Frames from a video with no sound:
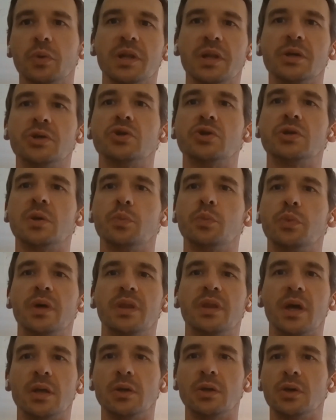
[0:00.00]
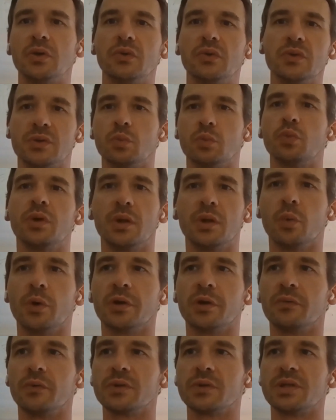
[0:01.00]
relationship with and you can do some really
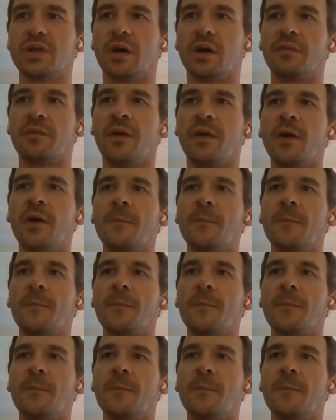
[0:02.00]
wonderful stuff.